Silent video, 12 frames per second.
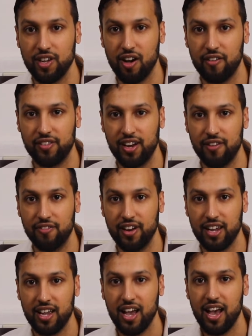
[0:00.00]
of
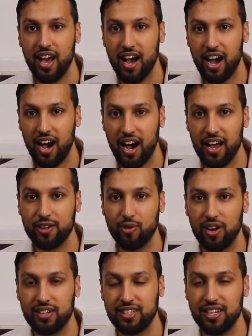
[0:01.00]
delivering
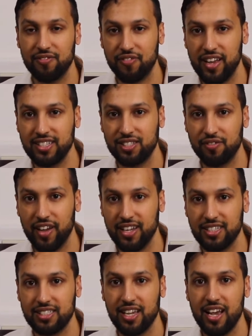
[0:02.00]
high-quality
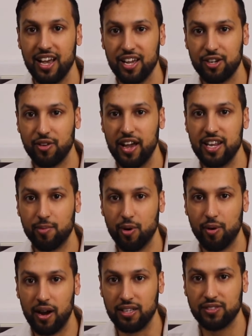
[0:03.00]
face-to-face training
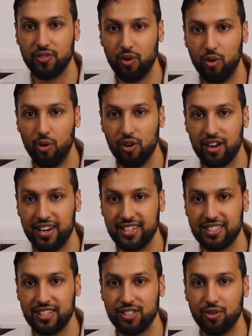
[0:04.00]
programs for all
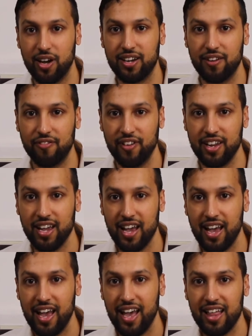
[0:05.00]
clinicians who are delivering
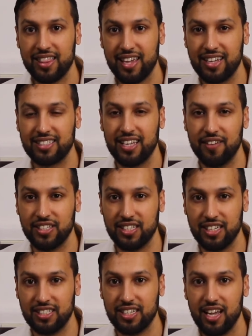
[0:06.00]
healthcare
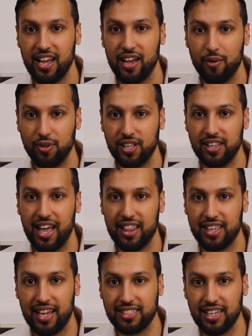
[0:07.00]
services within the
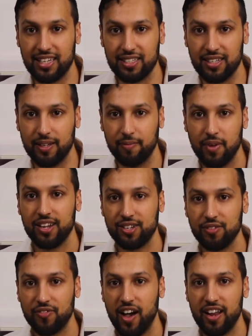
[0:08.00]
healthcare sector.
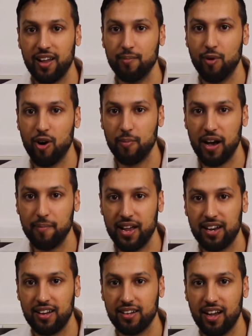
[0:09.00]
To find out more about
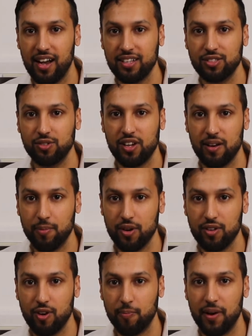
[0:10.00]
MEDLRN, guys, you can
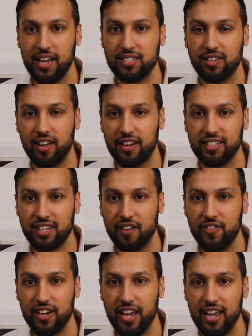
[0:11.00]
book your place on our
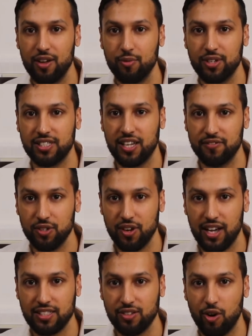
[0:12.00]
Discovery Day, which gives you
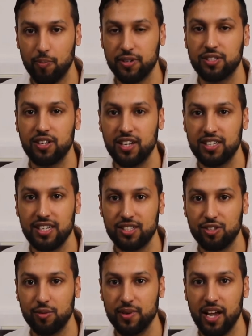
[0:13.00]
guys an opportunity
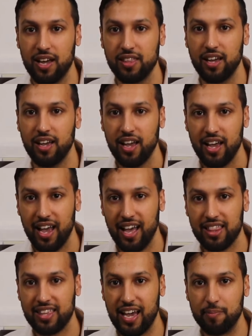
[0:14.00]
to meet other
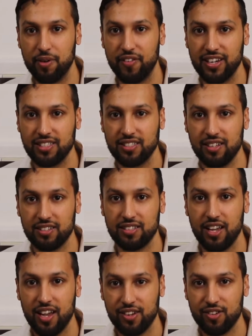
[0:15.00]
healthcare
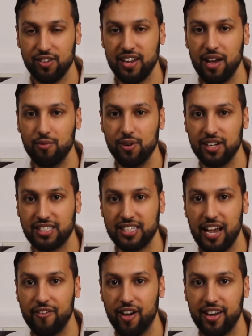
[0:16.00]
professionals, to network,
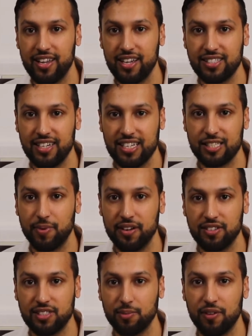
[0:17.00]
share ideas, and
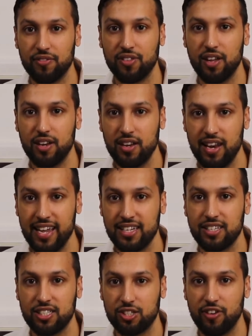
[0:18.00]
experience some of the
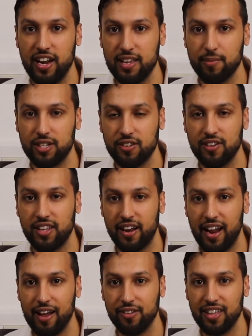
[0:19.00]
latest training material that
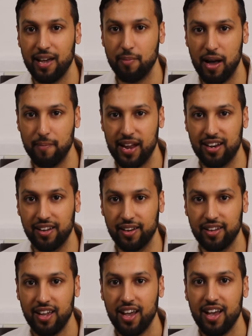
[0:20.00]
are out there by
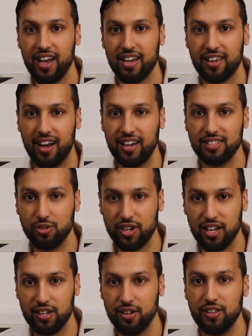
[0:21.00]
MEDLRN. Guys, you
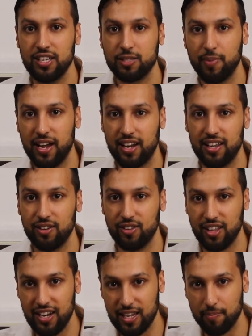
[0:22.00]
can do this by clicking
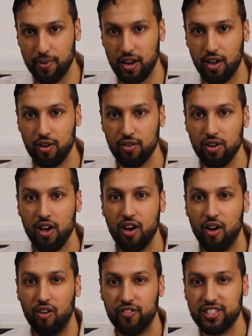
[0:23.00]
on the link below
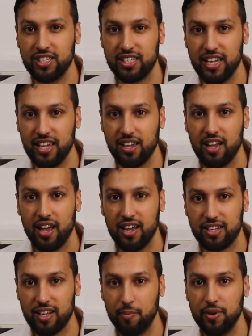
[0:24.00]
or visiting
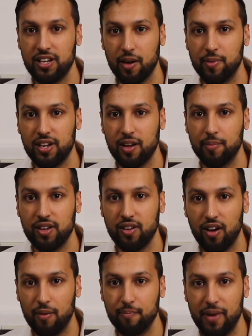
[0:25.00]

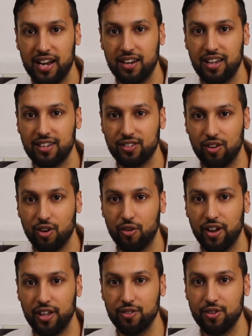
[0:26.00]

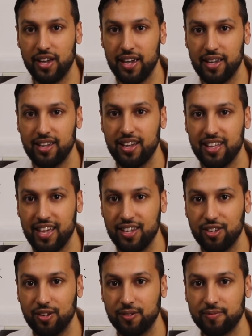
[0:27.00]
www.medlrn.co.uk.
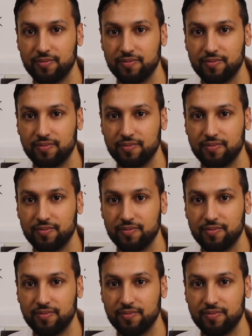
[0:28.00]
Thank you.